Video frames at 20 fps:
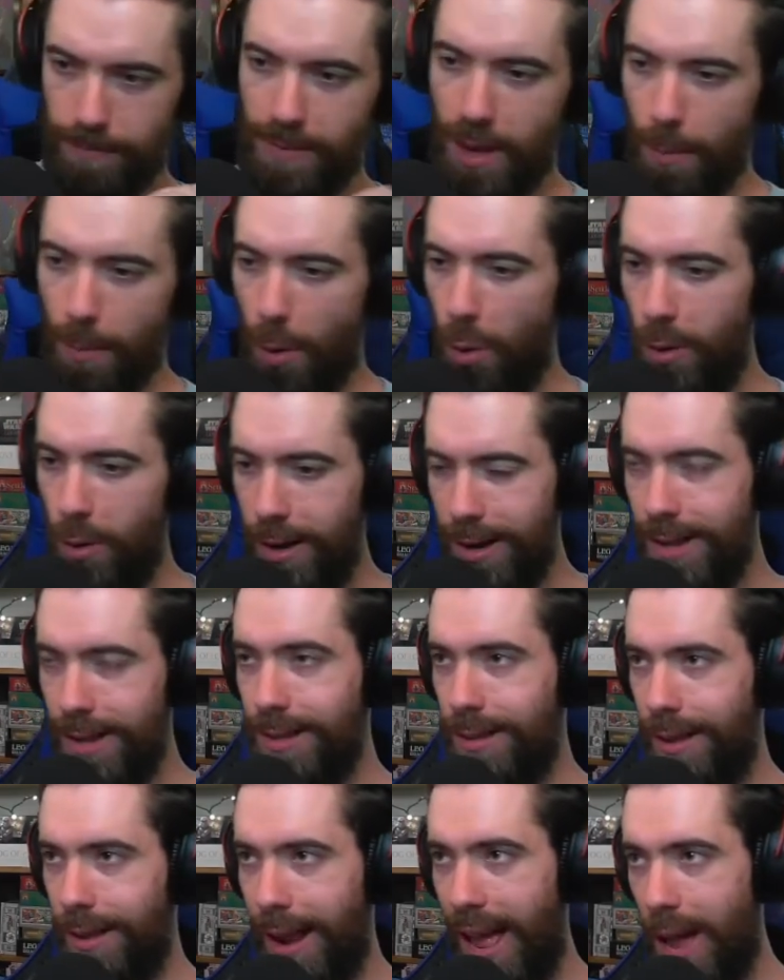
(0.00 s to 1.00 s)
The opponent is
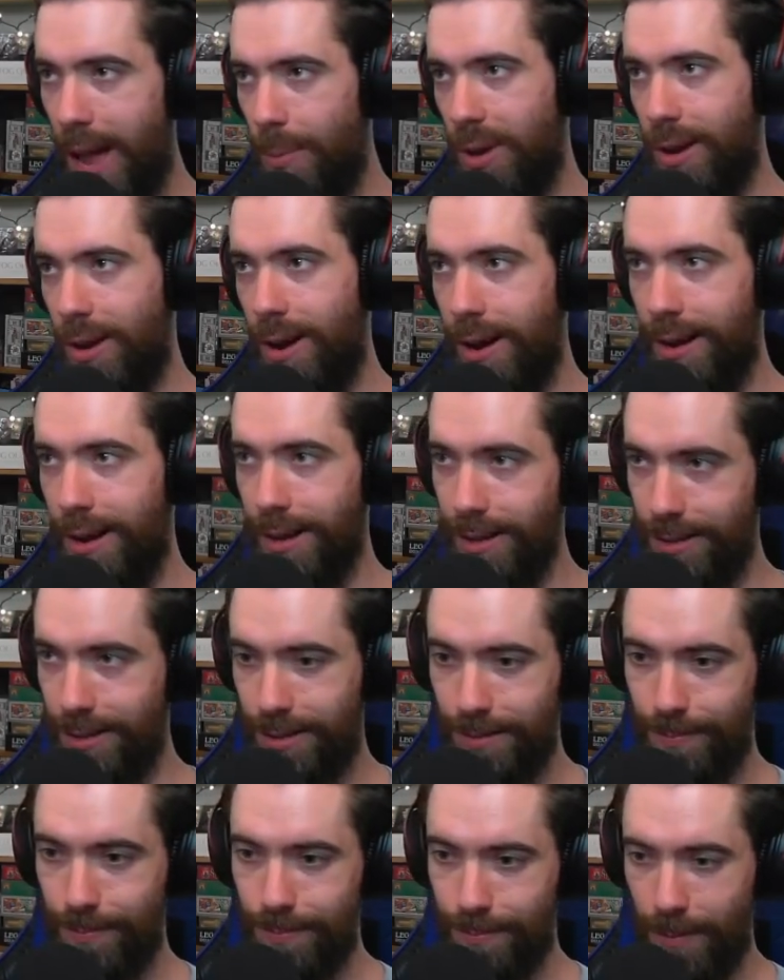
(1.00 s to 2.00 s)
snapping on
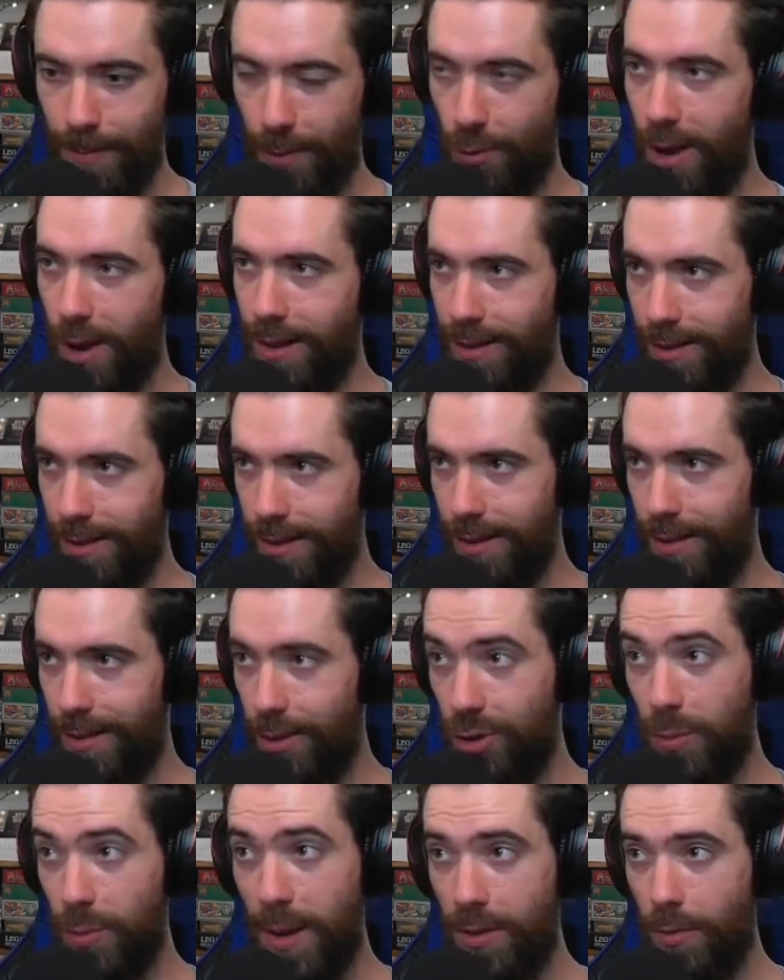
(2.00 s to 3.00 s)
us. My friend,
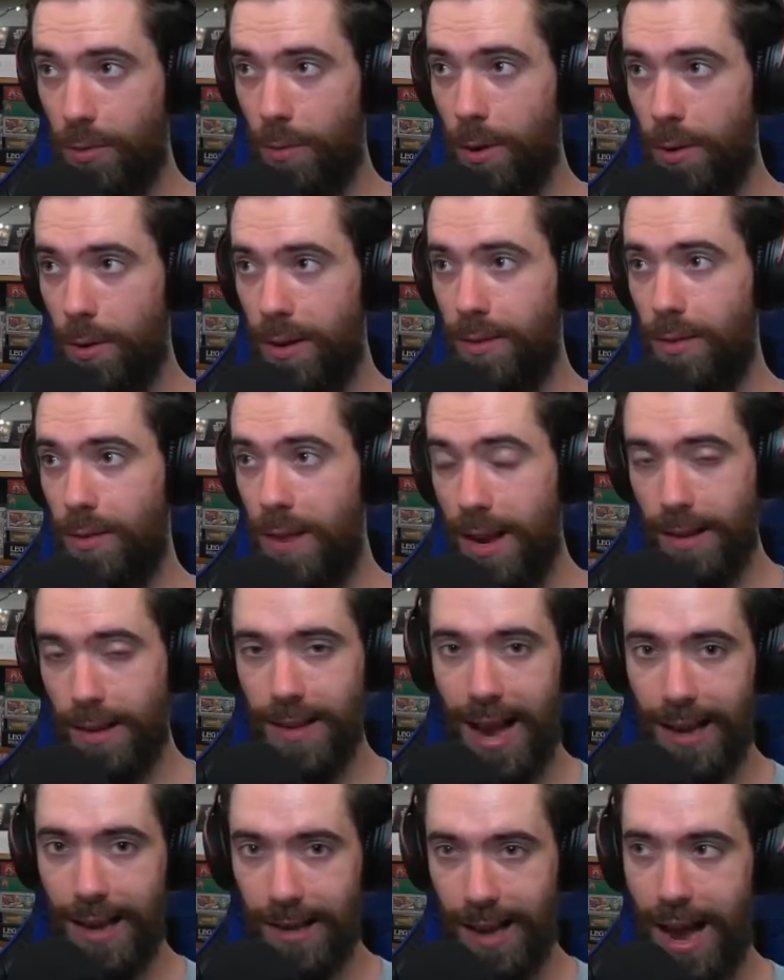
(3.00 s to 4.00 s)
the Space Throne is the
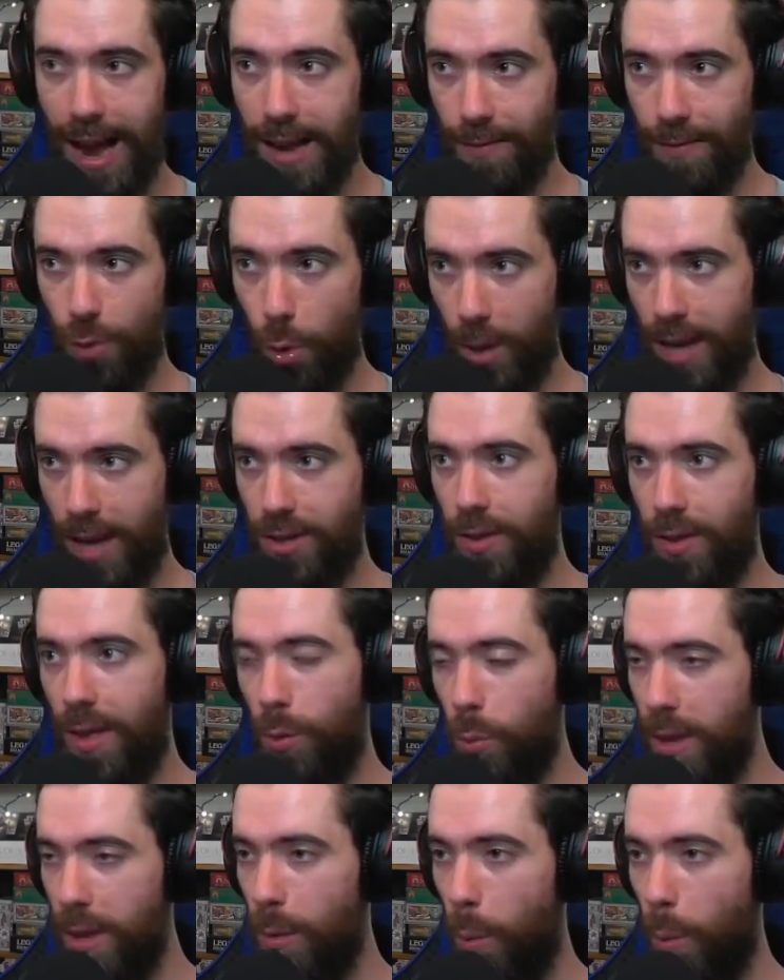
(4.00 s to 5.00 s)
exact kind of location that
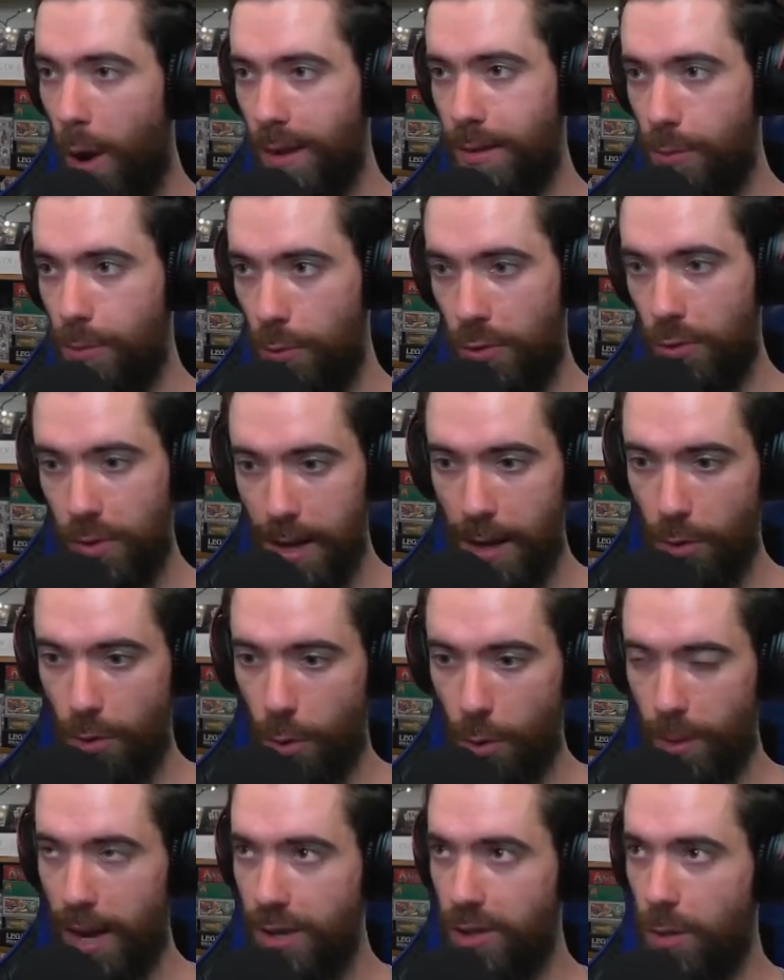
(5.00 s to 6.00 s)
we want to see, a
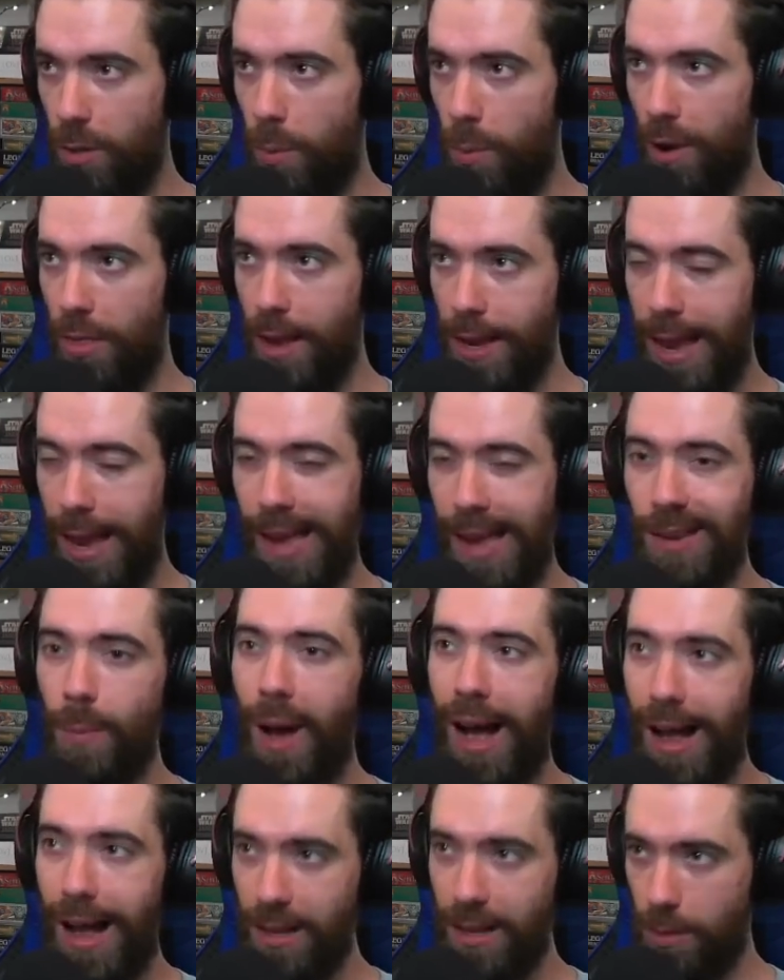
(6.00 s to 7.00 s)
location where they can't
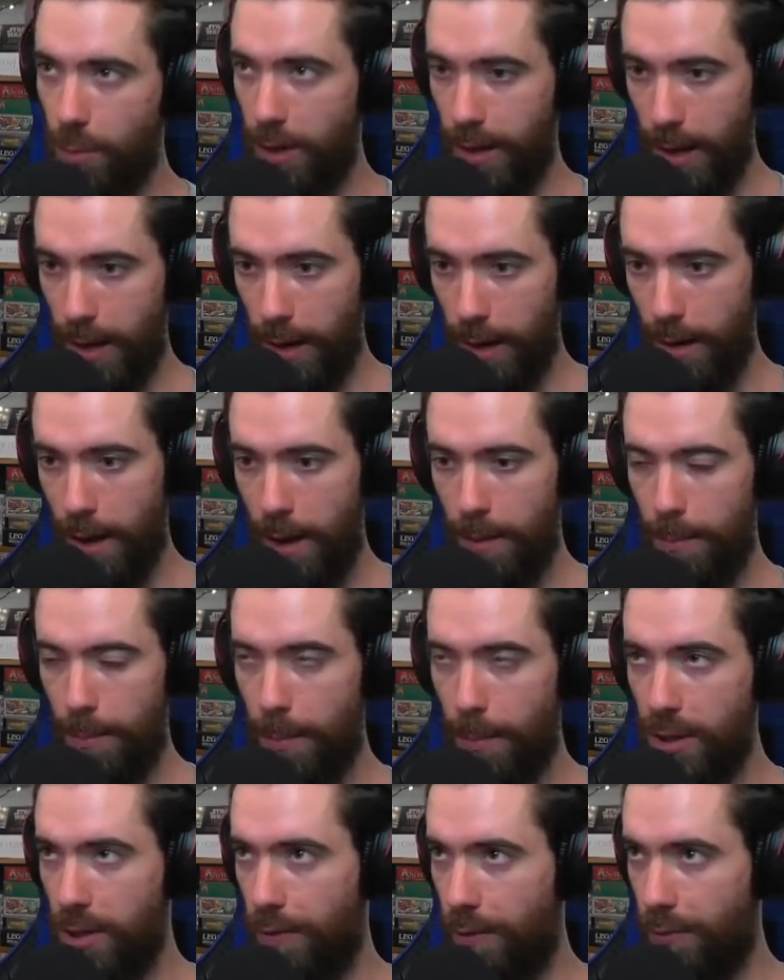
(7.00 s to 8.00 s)
possibly get
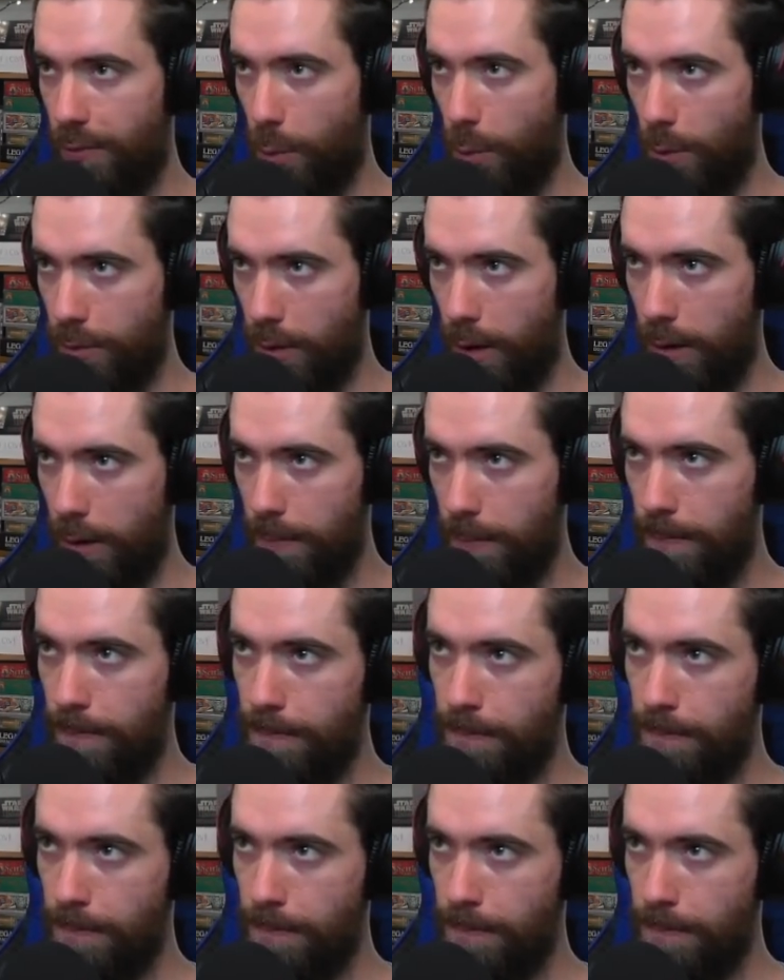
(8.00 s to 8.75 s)
much of a force on.